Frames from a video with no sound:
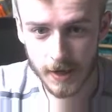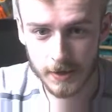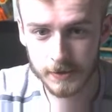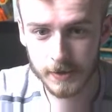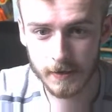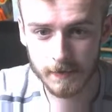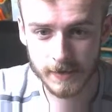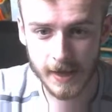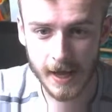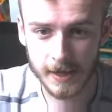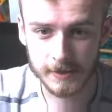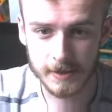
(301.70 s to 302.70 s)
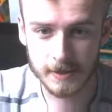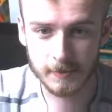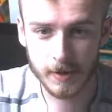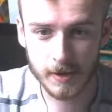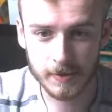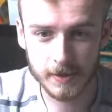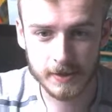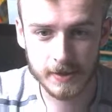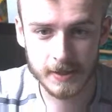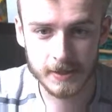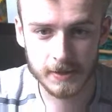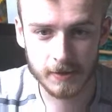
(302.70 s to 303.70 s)
yourself a task, and you're probably going to see
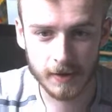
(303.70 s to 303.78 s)
this little